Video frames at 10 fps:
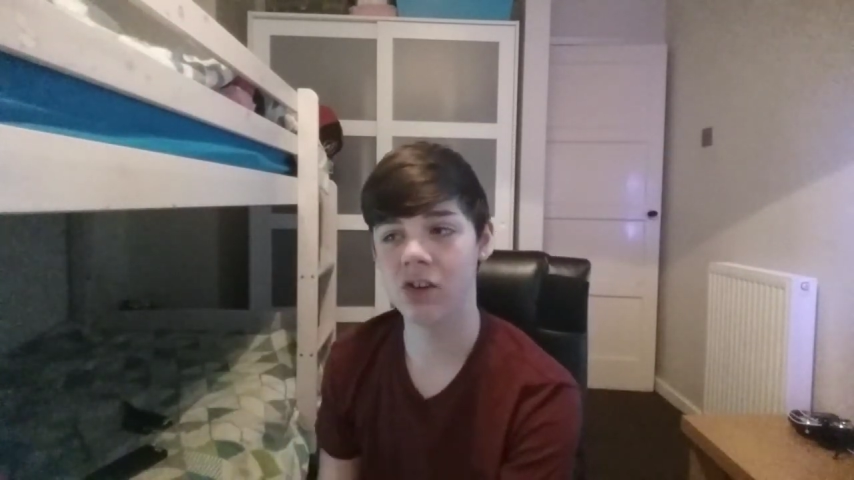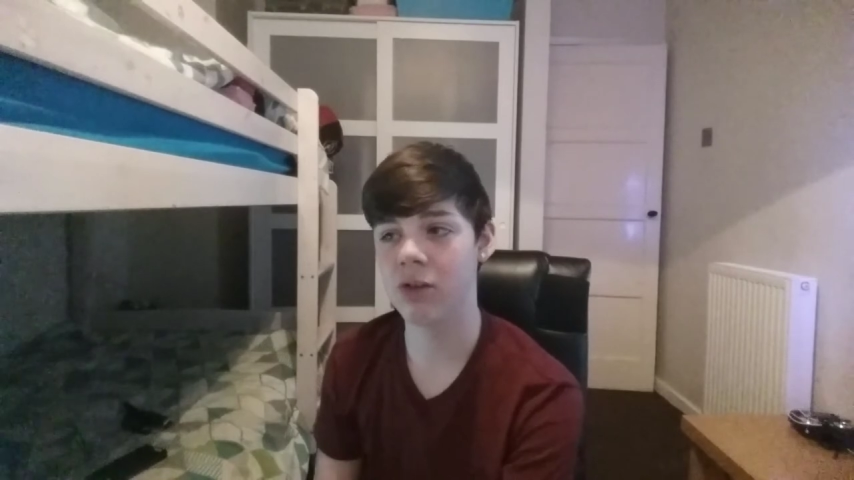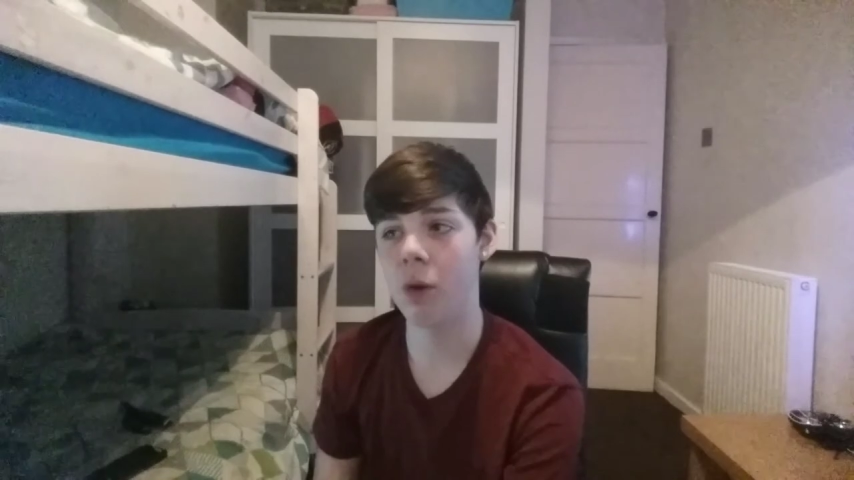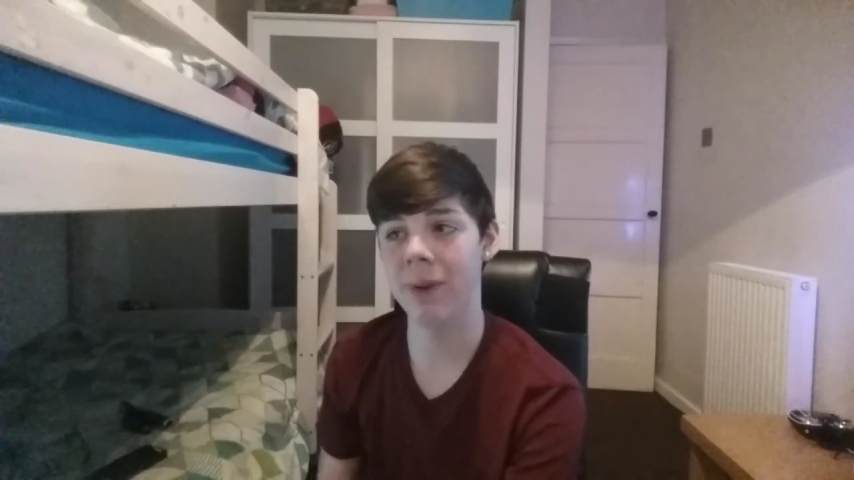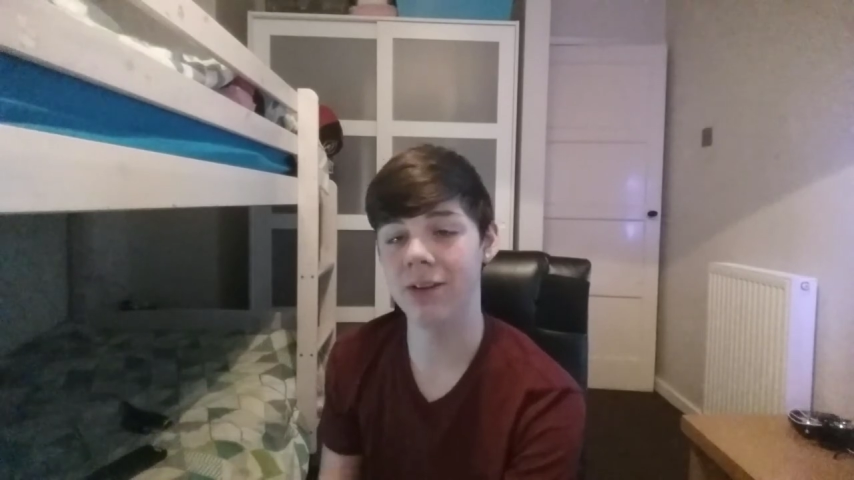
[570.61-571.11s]

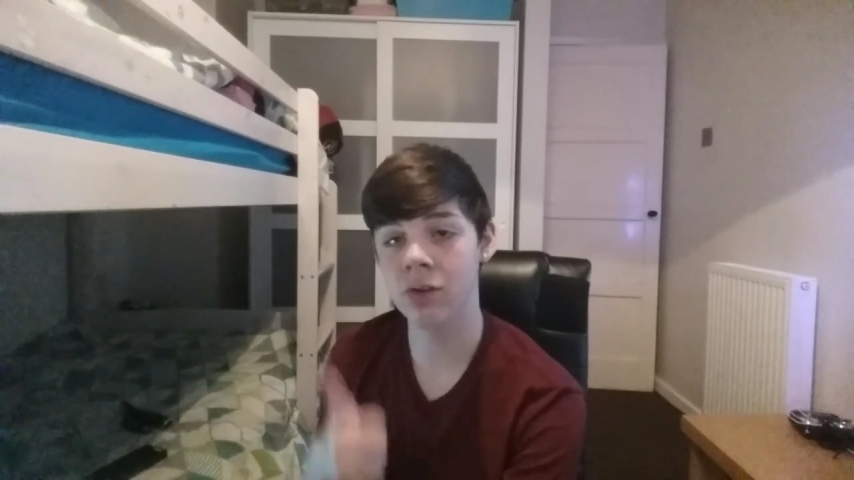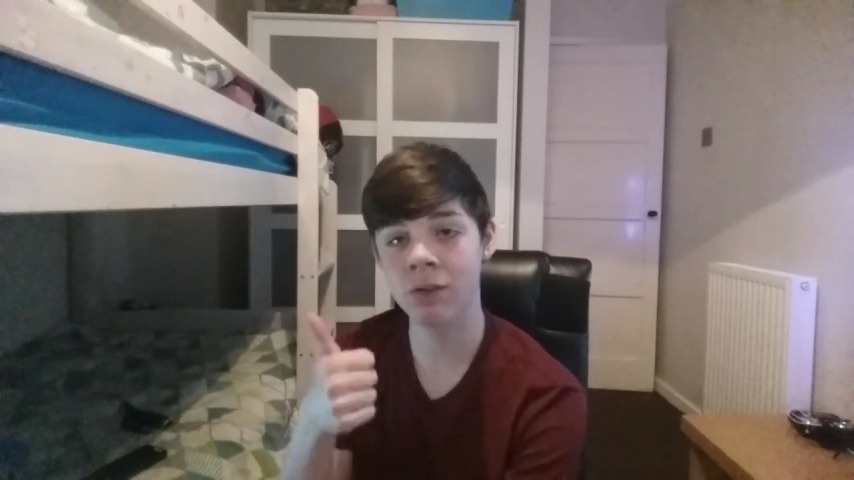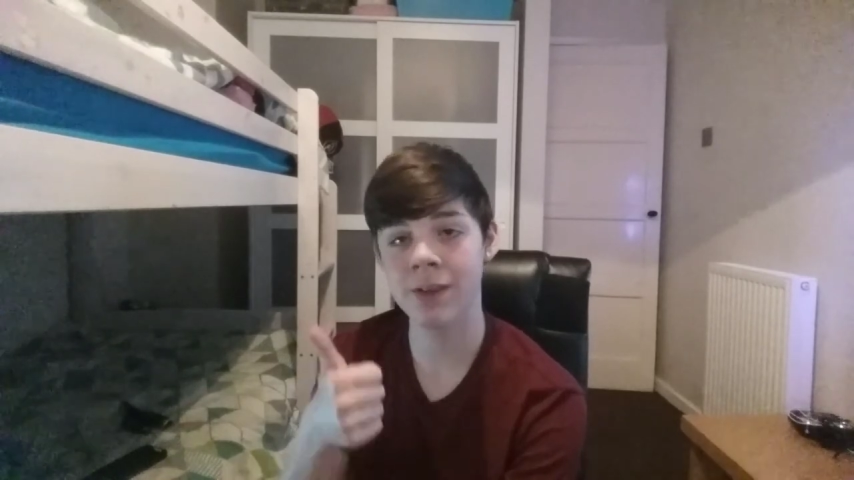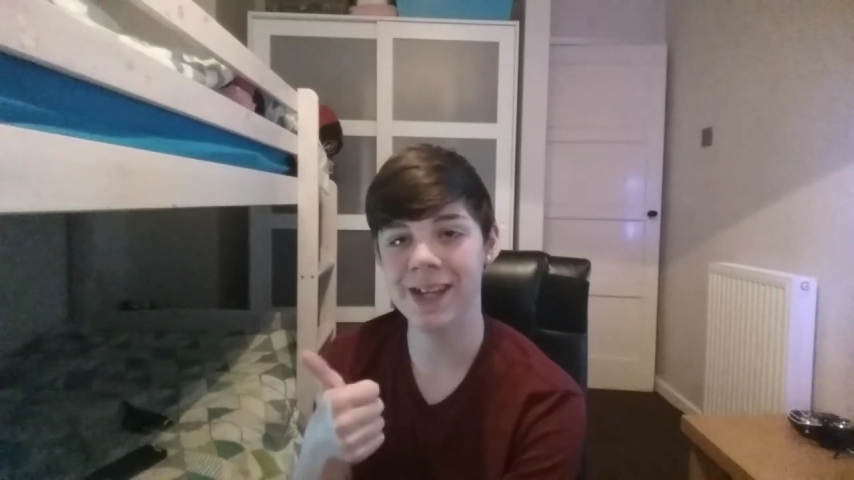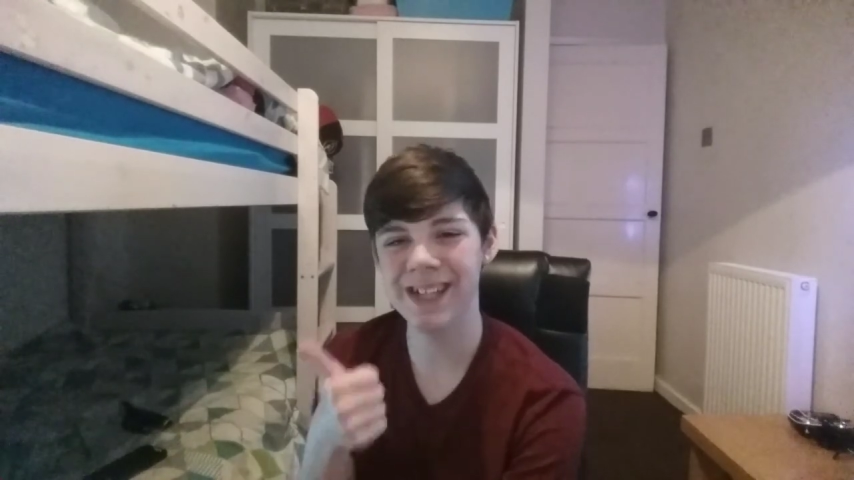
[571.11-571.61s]
comment
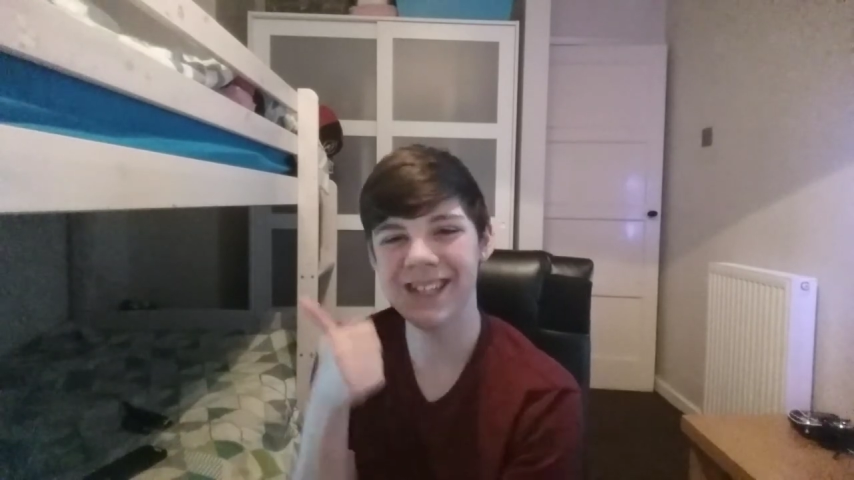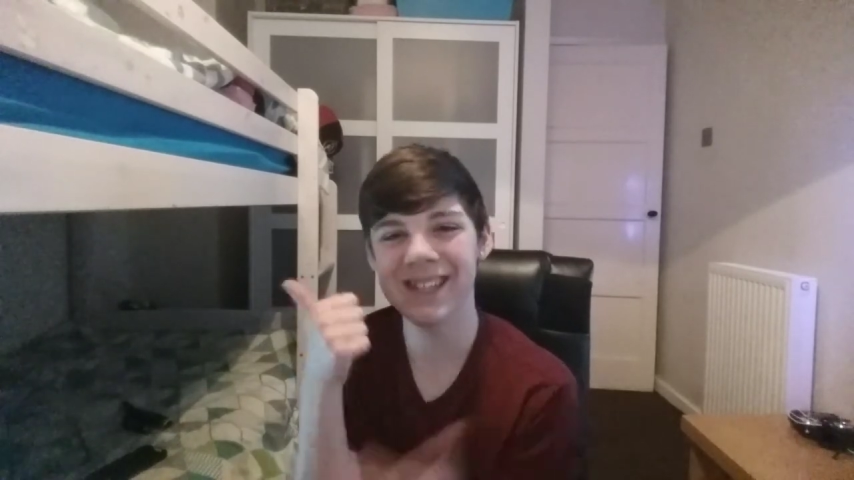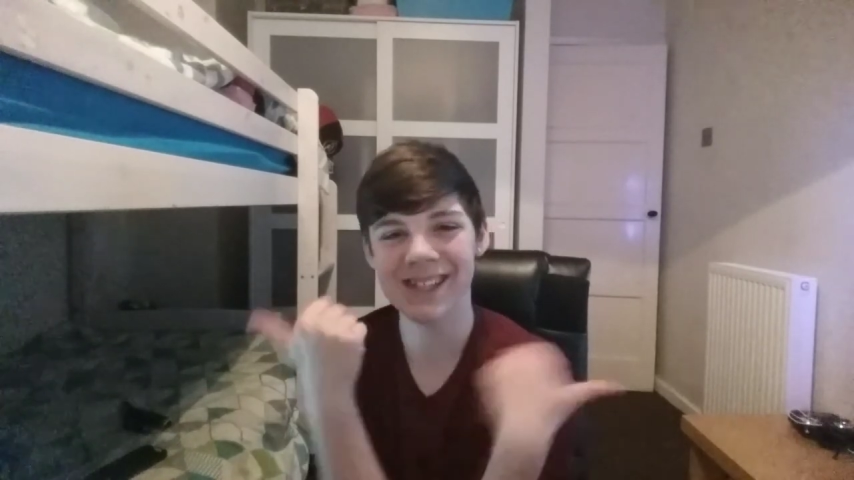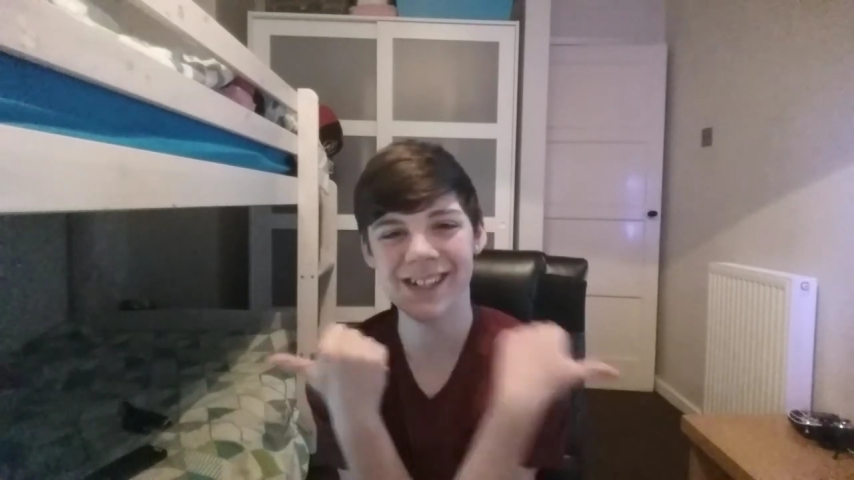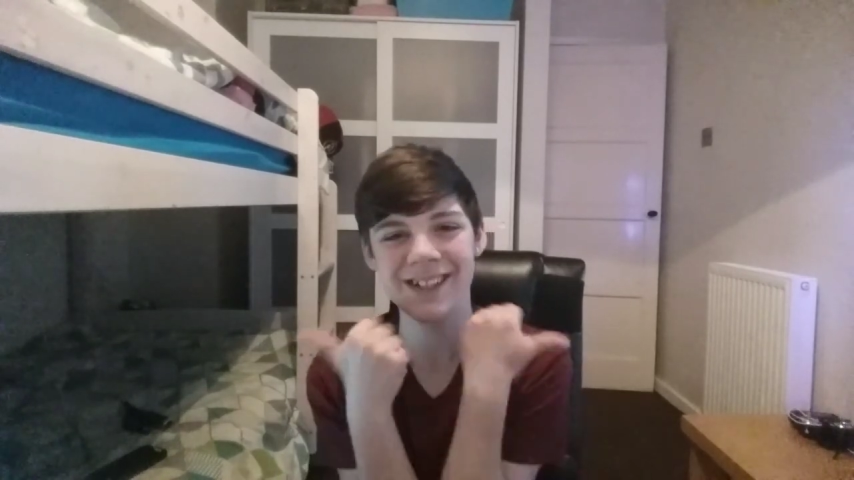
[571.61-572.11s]
good
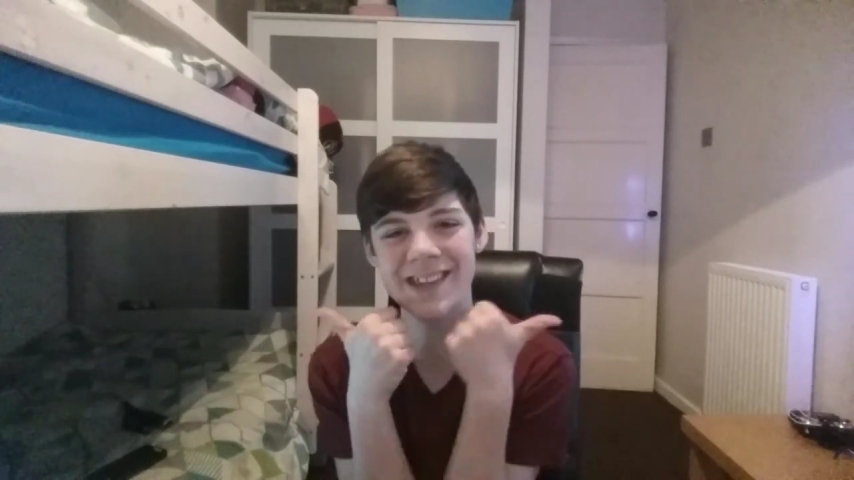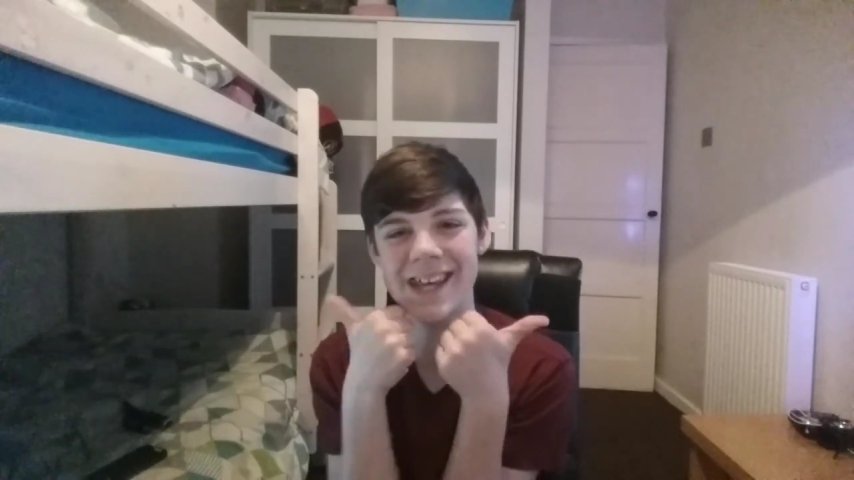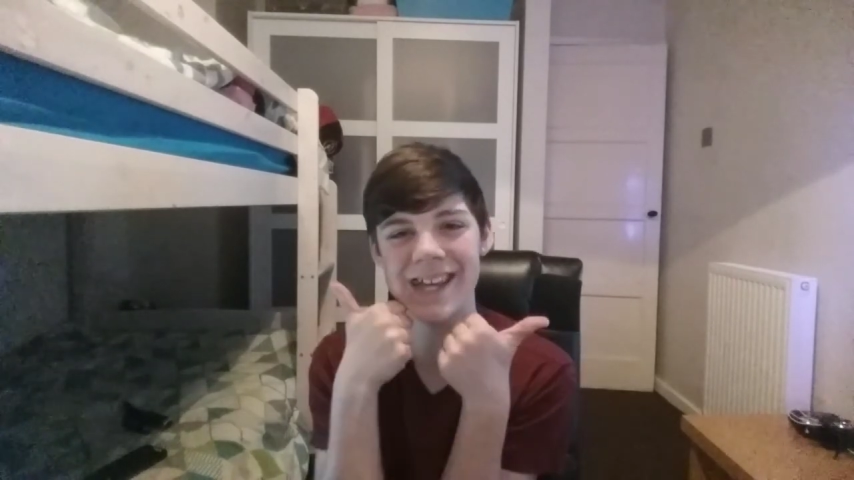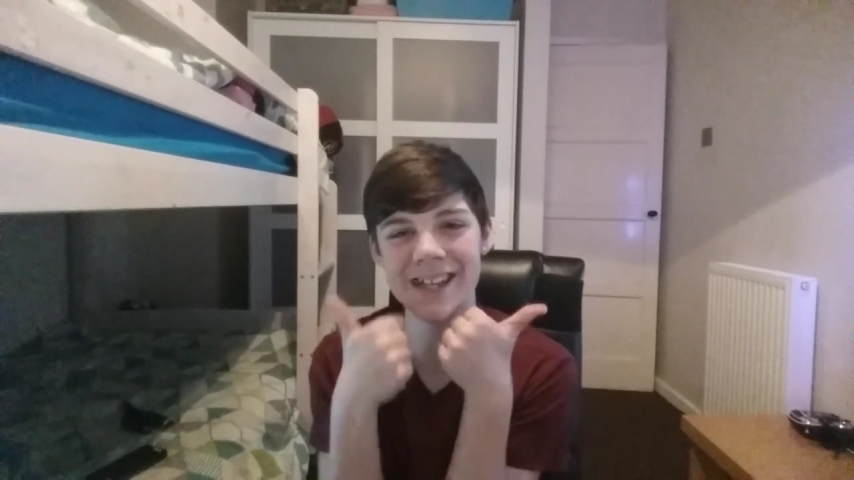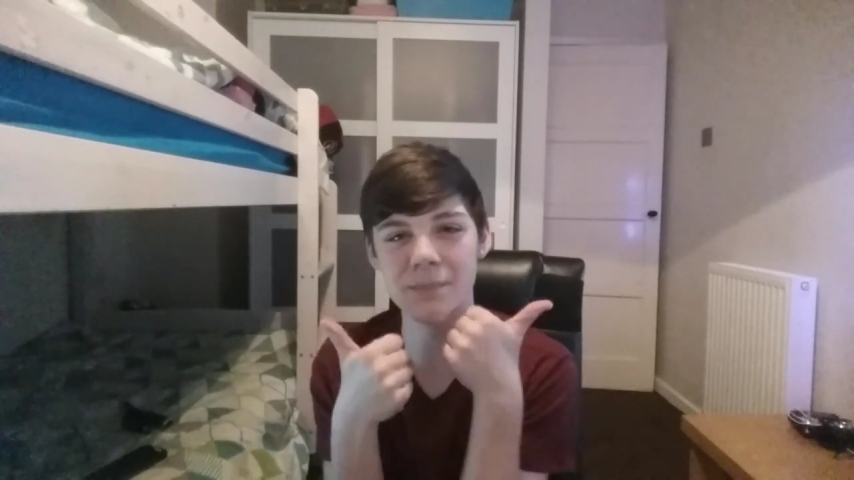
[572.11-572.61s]
things
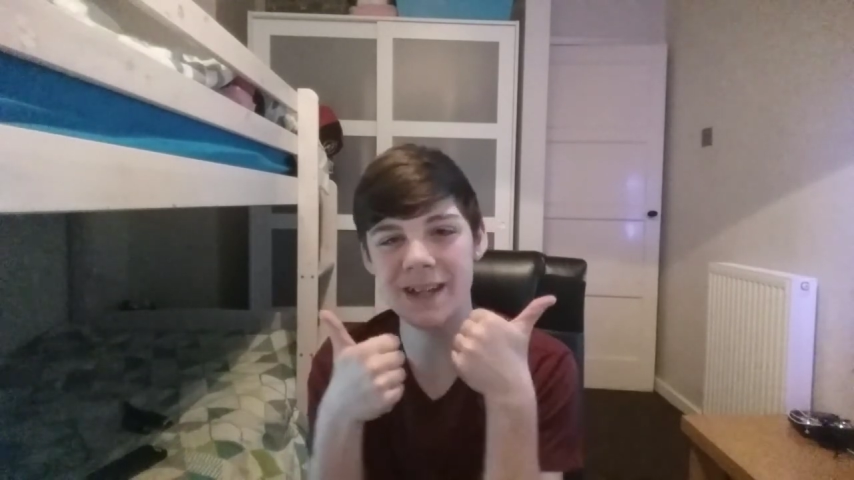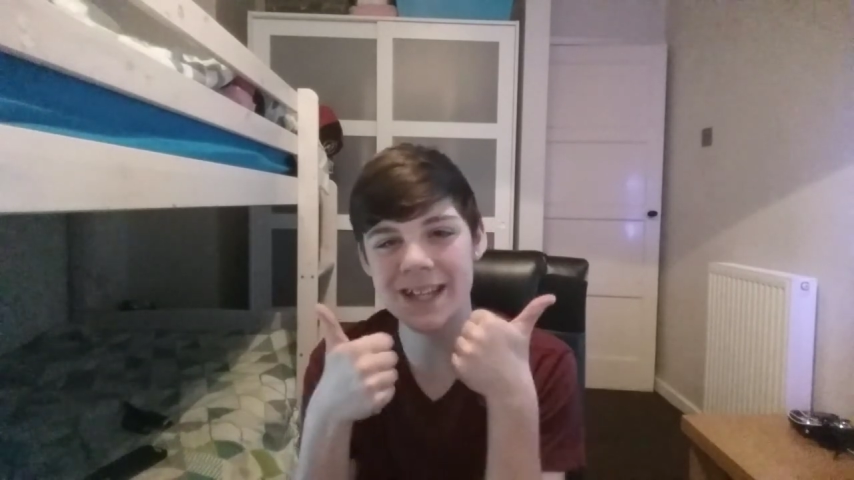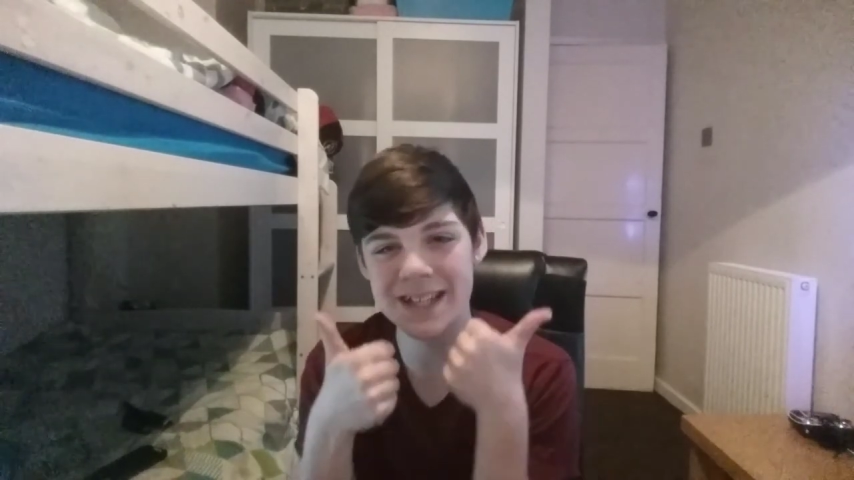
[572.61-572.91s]
please,